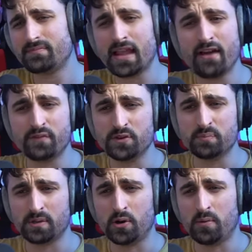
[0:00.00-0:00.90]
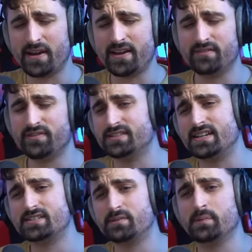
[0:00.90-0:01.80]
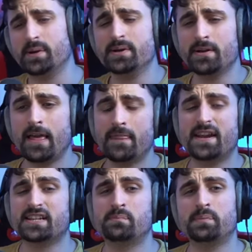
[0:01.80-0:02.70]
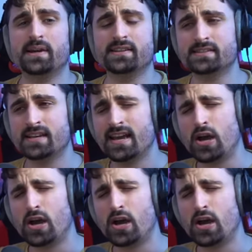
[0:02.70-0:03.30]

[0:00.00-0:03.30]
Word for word: a video below by a fantastic player that explains